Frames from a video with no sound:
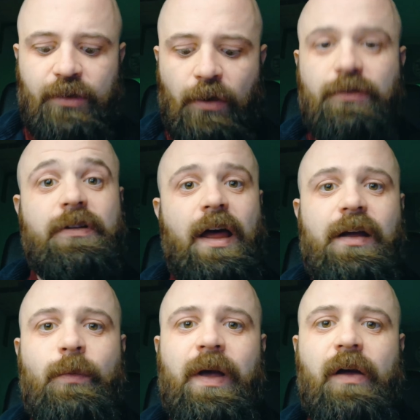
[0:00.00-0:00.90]
today
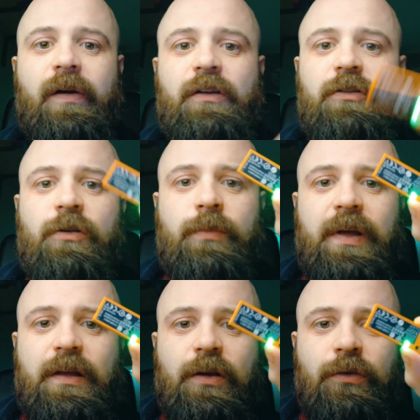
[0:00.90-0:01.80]
we're going to be
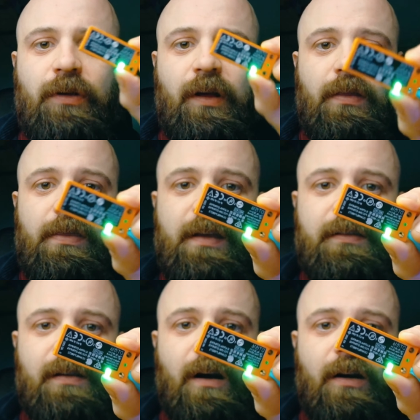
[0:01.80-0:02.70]
using this
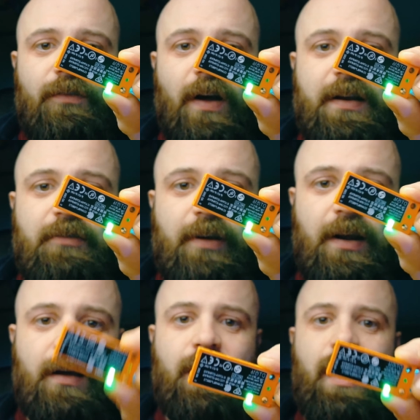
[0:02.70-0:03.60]
RFID reader
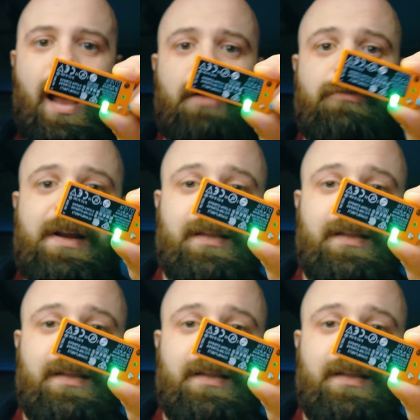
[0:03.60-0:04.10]
and reading the